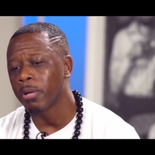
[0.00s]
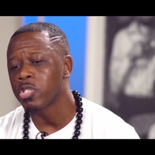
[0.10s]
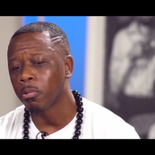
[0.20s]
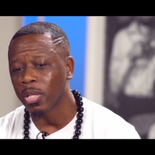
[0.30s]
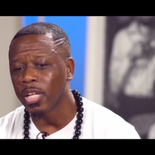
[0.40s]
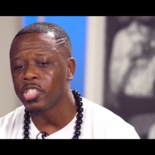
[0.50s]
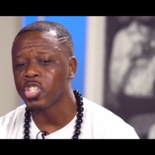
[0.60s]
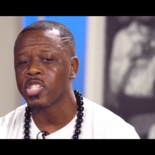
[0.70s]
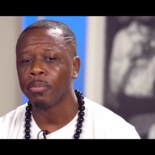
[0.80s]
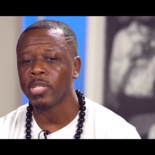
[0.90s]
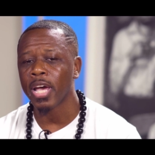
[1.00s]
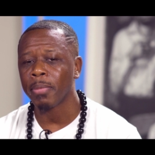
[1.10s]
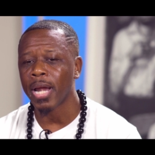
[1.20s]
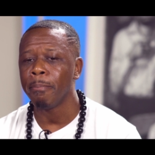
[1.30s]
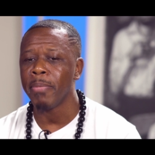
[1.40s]
It was a religious subject,
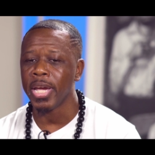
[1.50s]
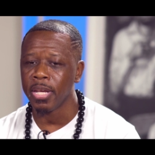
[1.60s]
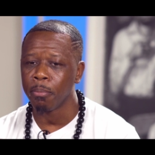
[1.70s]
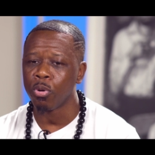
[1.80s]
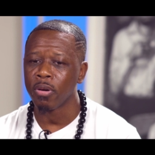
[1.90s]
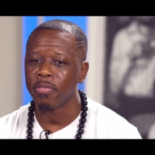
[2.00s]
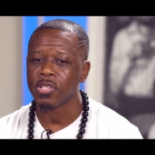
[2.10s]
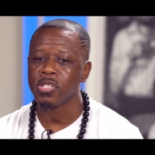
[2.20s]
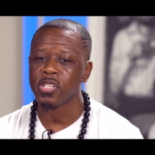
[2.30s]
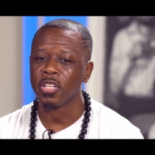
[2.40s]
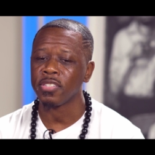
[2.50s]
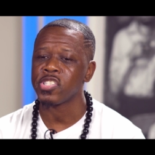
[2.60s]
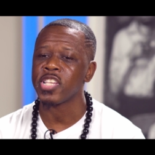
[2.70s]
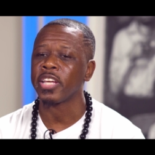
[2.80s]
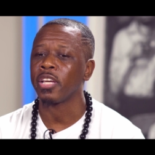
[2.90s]
but I made it more of a
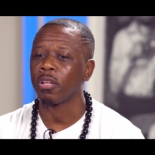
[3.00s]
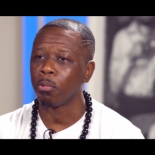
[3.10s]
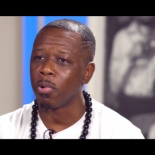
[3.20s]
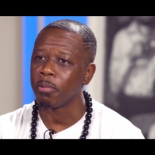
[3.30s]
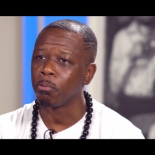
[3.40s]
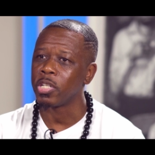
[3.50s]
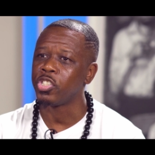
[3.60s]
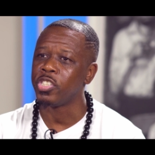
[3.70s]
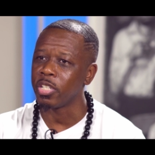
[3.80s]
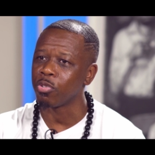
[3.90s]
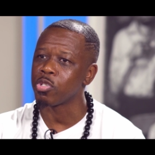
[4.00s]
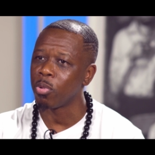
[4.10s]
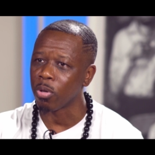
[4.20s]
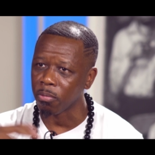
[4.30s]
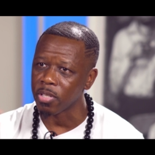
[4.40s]
secular one, which deals
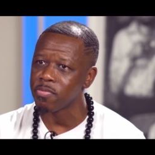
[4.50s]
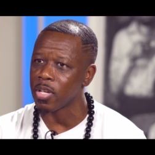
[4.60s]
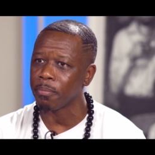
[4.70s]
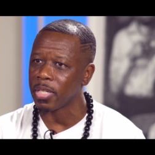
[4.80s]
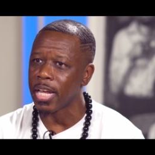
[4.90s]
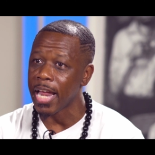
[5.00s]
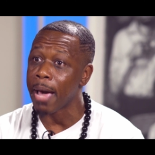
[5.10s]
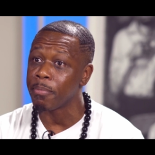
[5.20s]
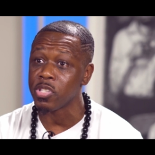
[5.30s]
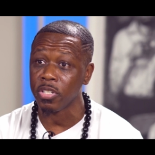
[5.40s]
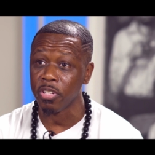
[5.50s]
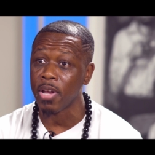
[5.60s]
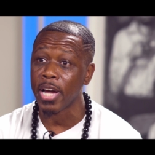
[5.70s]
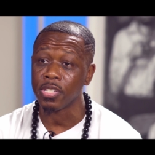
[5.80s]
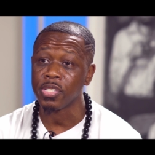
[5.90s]
more with something that happens in the
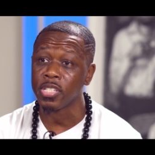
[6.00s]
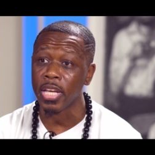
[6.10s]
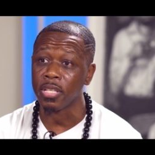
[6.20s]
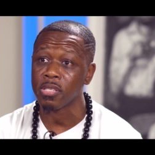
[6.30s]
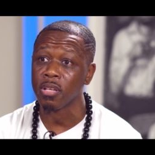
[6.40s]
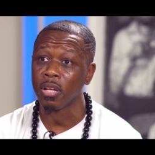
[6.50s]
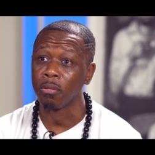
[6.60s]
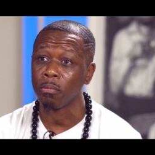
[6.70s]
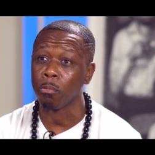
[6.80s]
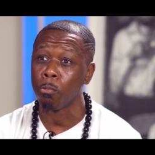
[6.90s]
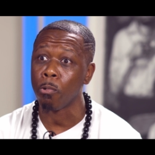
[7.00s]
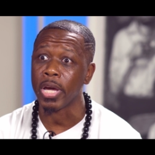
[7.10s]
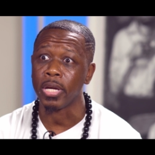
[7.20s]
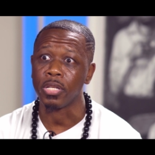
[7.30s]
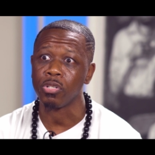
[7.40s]
United States a uh,
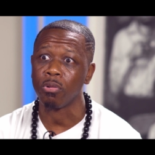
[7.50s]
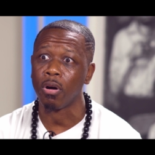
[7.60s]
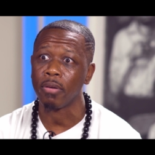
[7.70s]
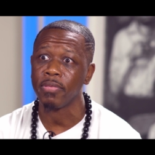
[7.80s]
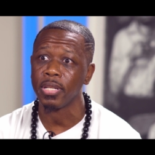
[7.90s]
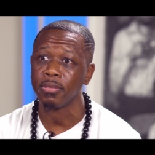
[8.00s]
way too often.